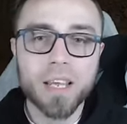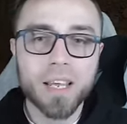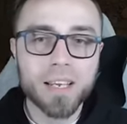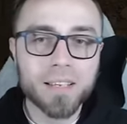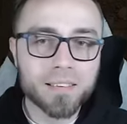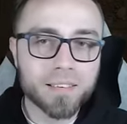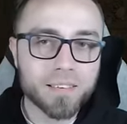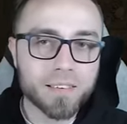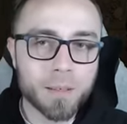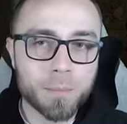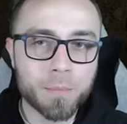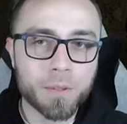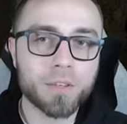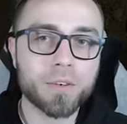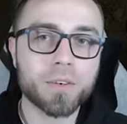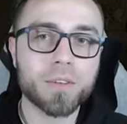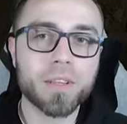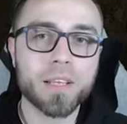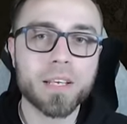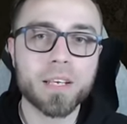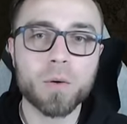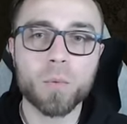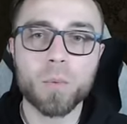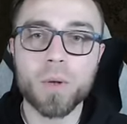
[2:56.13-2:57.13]
and
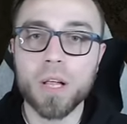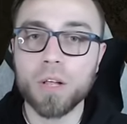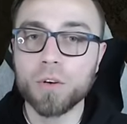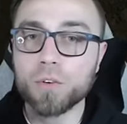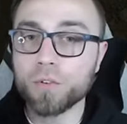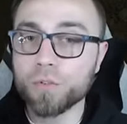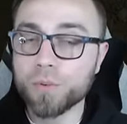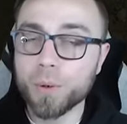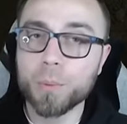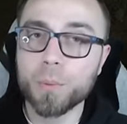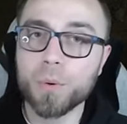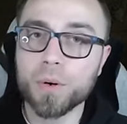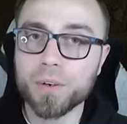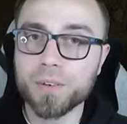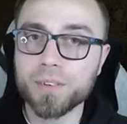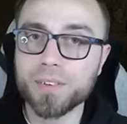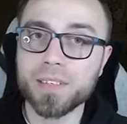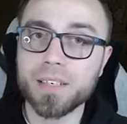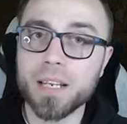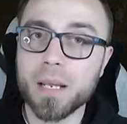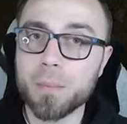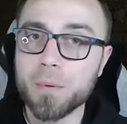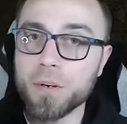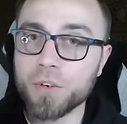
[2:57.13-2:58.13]
similarly, while
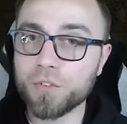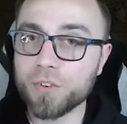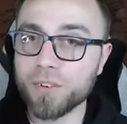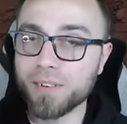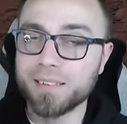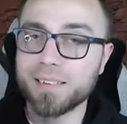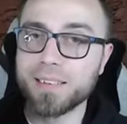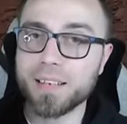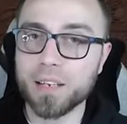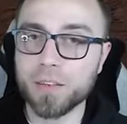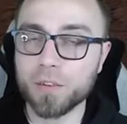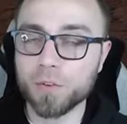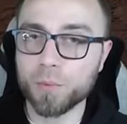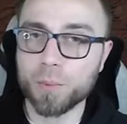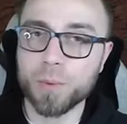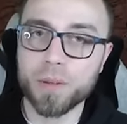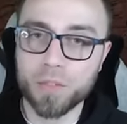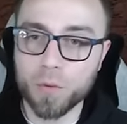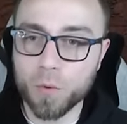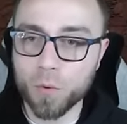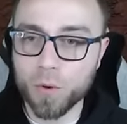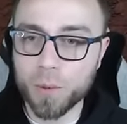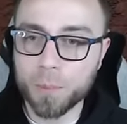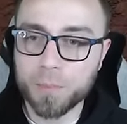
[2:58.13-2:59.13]
Cruor's damage scales
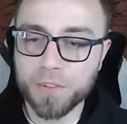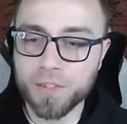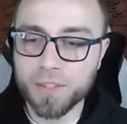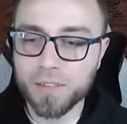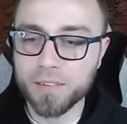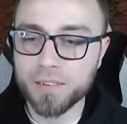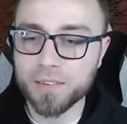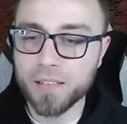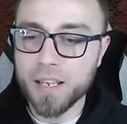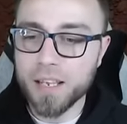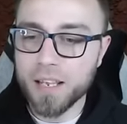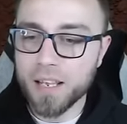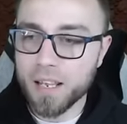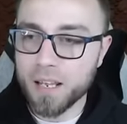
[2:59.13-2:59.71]
with corpses,